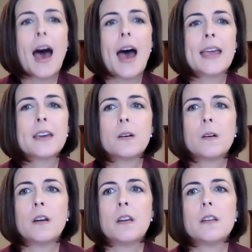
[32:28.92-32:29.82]
I
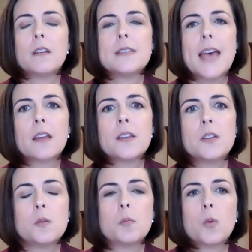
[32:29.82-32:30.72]
could tell
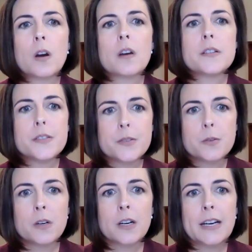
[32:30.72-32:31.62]
you more
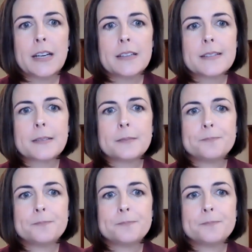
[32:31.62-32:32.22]
stories.